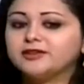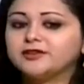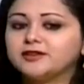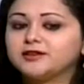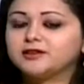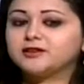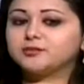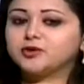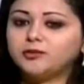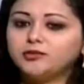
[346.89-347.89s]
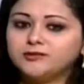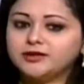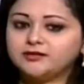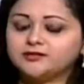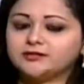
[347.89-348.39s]
But the
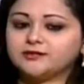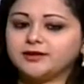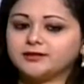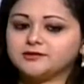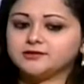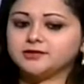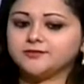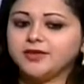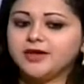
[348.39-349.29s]
problem is that